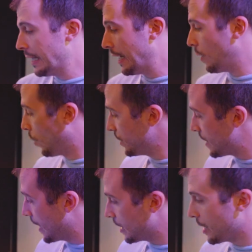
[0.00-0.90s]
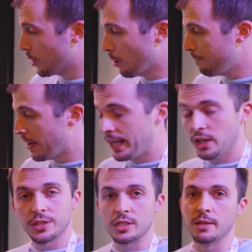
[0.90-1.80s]
Once they get the hero
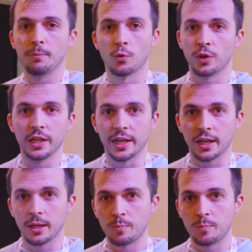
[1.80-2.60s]
file, it's a simple relink.